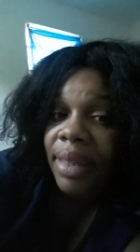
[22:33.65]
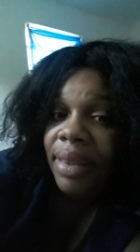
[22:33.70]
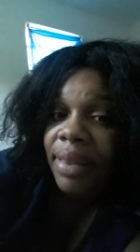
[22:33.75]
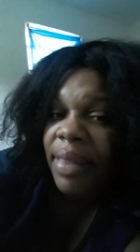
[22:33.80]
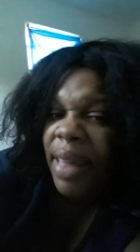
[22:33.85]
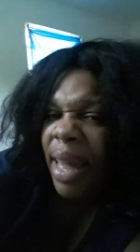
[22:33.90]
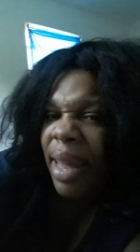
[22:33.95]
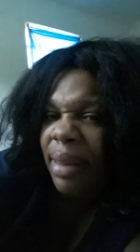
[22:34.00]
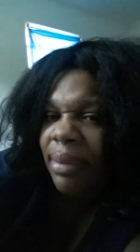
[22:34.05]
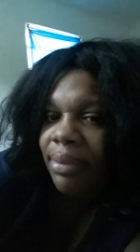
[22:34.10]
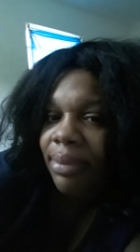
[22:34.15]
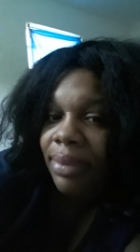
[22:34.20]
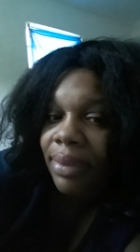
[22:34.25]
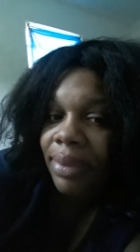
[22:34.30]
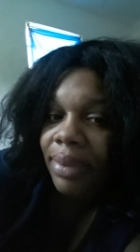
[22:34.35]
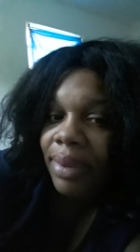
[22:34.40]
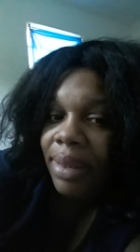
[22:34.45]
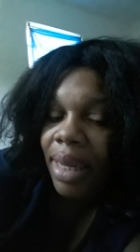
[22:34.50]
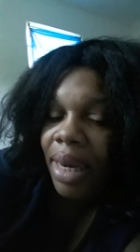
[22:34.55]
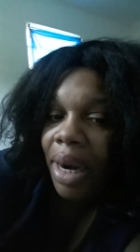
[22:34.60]
Then,
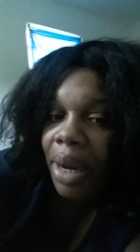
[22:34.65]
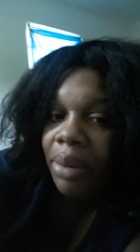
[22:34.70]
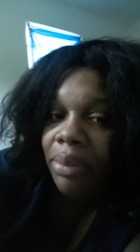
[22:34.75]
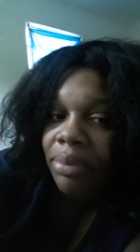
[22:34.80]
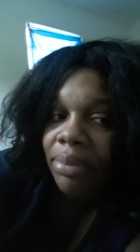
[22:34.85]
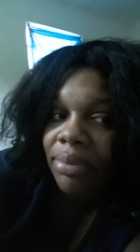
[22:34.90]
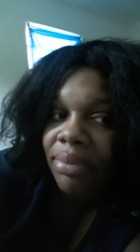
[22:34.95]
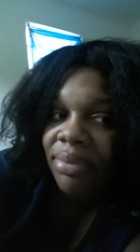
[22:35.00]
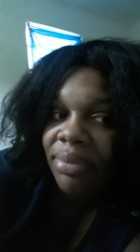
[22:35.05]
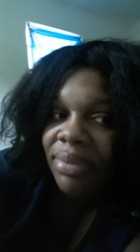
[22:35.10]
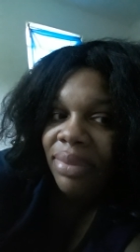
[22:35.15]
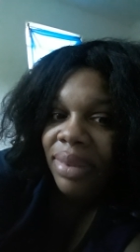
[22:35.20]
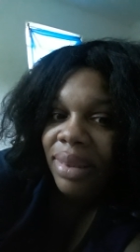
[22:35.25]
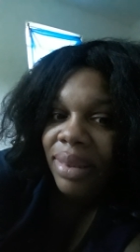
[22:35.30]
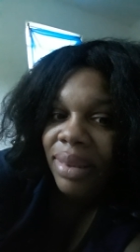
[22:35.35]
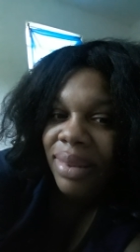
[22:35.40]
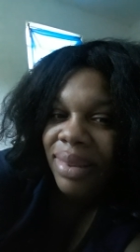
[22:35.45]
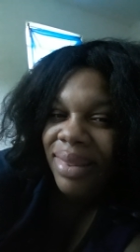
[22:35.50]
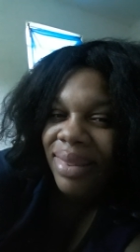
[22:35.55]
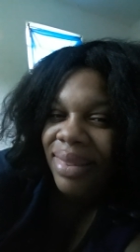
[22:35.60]

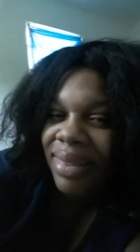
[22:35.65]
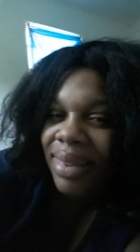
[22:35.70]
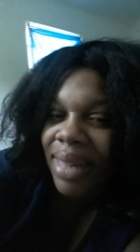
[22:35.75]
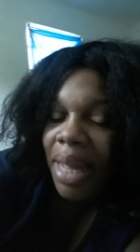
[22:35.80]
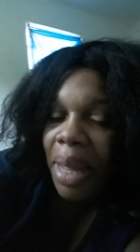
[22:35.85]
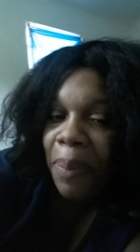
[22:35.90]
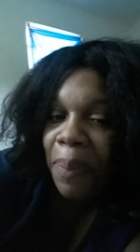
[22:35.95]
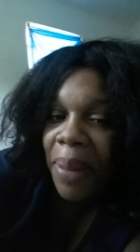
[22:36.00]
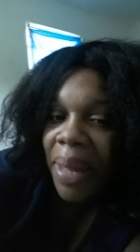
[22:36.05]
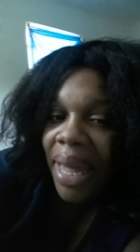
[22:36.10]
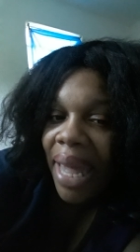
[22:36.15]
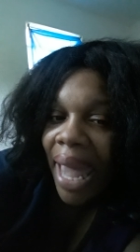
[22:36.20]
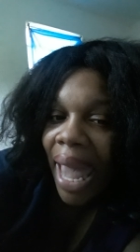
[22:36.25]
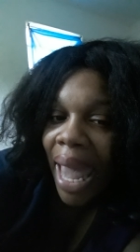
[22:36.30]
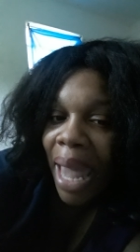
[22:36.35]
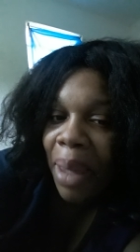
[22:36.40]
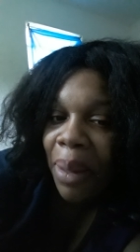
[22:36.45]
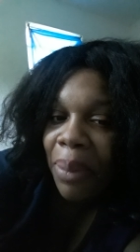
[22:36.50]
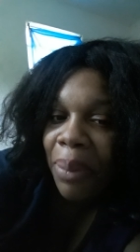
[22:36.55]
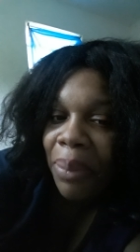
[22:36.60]
it
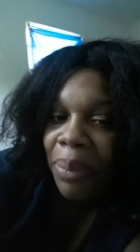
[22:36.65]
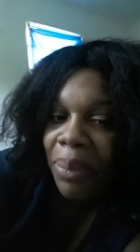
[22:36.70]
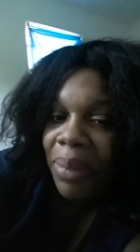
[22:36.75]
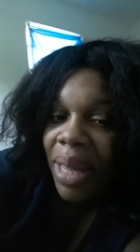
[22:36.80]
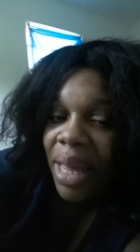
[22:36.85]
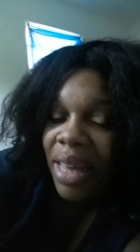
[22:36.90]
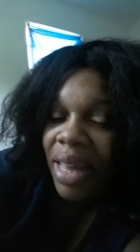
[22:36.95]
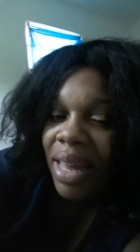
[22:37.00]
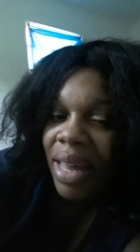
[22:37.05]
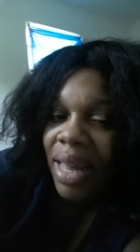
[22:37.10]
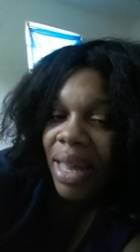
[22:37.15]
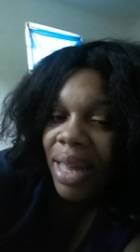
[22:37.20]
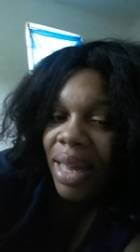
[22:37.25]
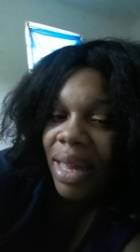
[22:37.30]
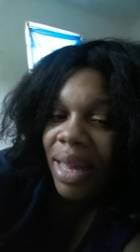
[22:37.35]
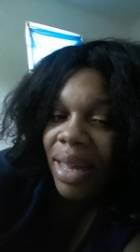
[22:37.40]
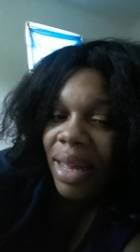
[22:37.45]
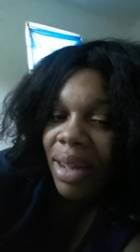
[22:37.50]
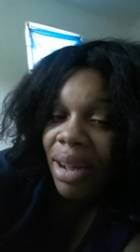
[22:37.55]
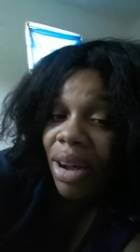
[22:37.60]
became
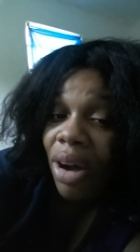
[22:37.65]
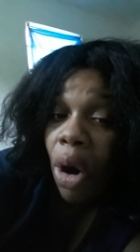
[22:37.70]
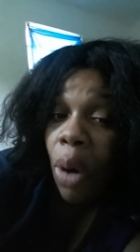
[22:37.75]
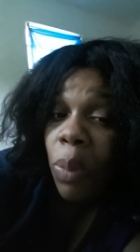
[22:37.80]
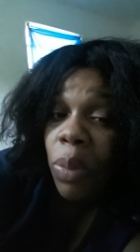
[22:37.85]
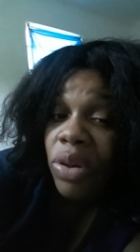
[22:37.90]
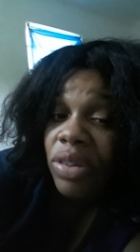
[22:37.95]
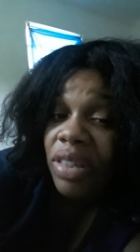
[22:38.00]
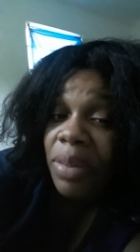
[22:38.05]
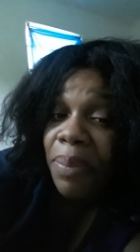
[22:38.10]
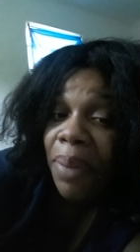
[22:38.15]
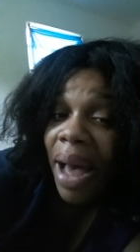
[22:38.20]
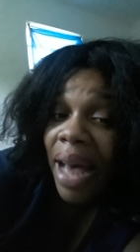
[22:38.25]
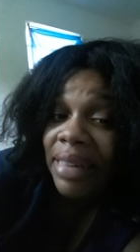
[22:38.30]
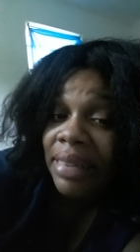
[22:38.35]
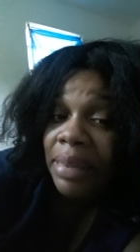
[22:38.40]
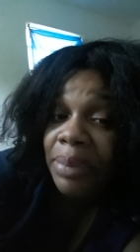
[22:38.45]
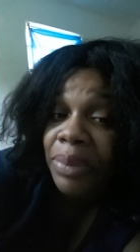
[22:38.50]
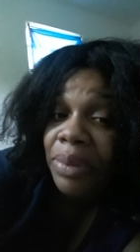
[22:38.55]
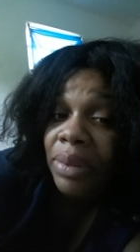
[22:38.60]
almost
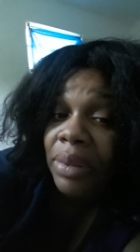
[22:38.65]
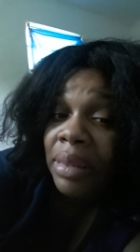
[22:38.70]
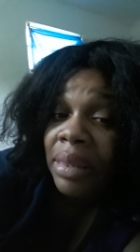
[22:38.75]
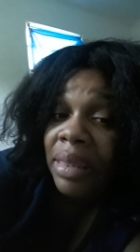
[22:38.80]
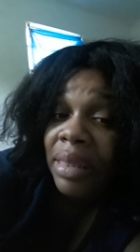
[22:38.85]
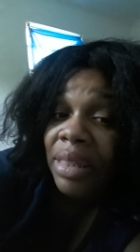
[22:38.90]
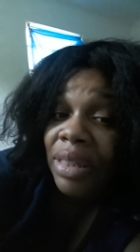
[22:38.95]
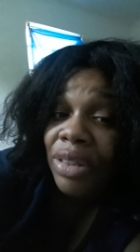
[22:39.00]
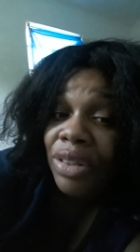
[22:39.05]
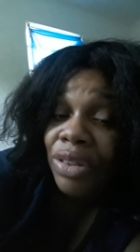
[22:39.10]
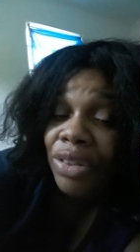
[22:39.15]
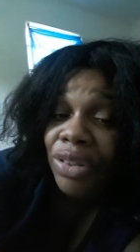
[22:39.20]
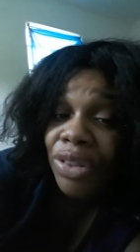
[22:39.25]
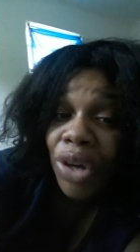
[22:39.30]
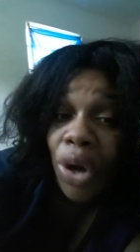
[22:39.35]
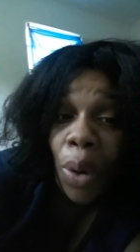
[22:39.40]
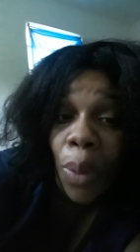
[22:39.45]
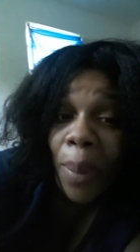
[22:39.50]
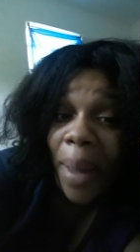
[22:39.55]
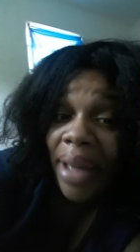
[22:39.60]
impossible to
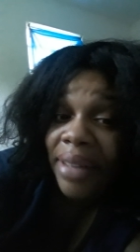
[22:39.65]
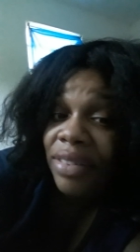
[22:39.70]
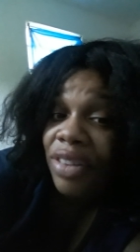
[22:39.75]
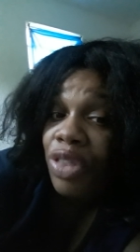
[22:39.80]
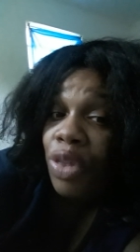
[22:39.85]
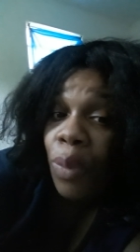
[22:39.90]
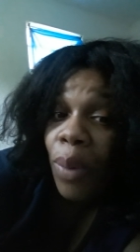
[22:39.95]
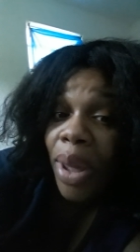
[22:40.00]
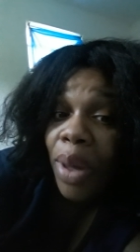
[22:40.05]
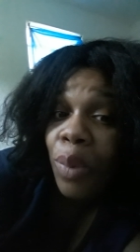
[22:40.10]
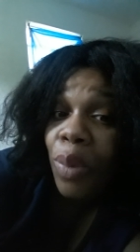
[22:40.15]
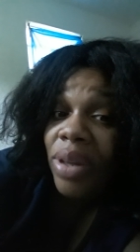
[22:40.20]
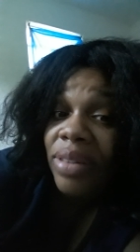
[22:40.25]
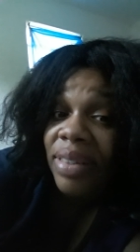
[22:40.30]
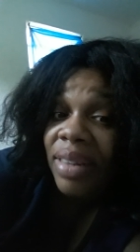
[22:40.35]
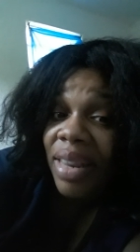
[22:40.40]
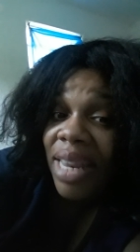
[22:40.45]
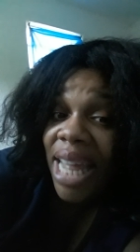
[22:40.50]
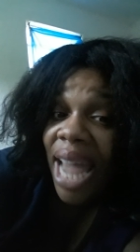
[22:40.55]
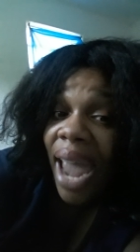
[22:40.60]
go back to the way it was
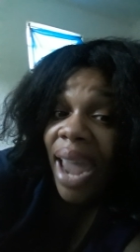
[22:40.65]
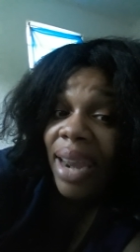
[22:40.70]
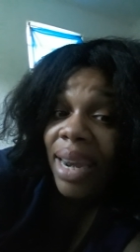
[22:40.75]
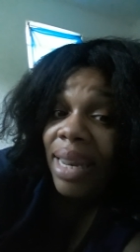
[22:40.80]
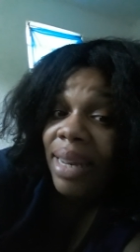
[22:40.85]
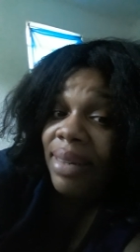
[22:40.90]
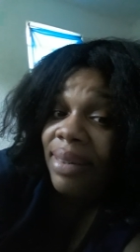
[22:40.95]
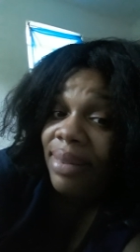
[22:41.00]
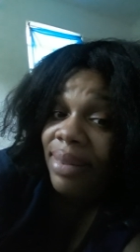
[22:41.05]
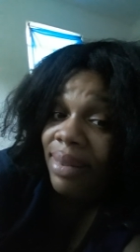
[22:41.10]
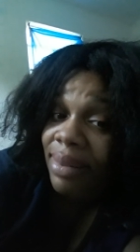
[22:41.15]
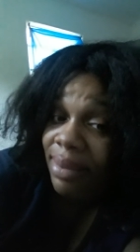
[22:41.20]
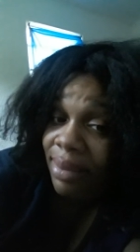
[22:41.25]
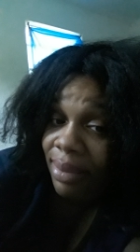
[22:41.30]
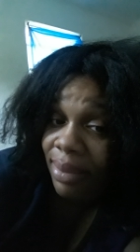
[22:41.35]
in the 80s.